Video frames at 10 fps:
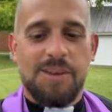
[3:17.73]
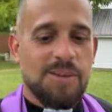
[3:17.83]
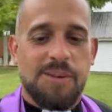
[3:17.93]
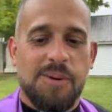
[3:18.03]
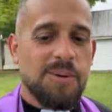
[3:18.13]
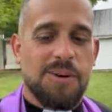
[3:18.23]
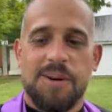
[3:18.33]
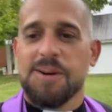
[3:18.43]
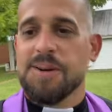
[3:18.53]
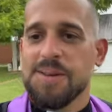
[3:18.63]
on the
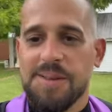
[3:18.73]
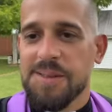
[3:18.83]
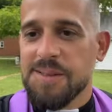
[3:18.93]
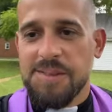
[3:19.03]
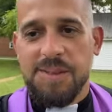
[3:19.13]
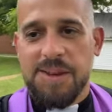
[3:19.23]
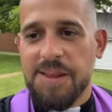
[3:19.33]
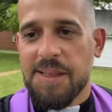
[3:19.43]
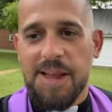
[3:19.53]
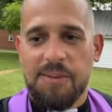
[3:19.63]
corner looking
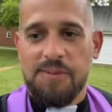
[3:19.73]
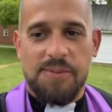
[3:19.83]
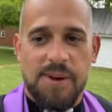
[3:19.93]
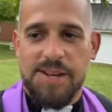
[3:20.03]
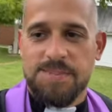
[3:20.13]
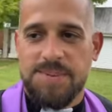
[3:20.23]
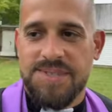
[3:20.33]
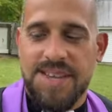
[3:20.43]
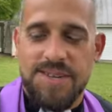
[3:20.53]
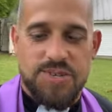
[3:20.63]
like a fresh
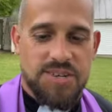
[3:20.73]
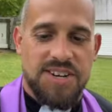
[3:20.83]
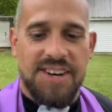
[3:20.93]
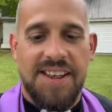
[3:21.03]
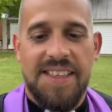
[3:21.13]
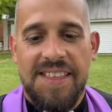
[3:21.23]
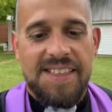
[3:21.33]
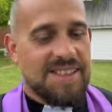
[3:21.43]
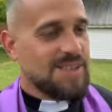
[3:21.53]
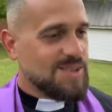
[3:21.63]
possession
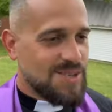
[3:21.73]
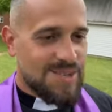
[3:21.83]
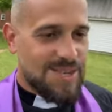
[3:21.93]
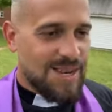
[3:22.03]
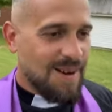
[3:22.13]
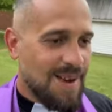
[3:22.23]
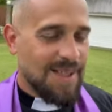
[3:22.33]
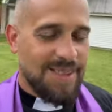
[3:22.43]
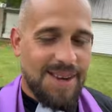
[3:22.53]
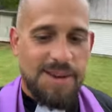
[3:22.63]
and staring
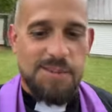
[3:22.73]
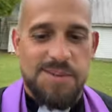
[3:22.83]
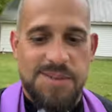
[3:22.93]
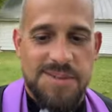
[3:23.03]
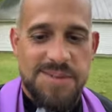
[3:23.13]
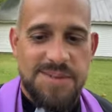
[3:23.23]
at the neighbors.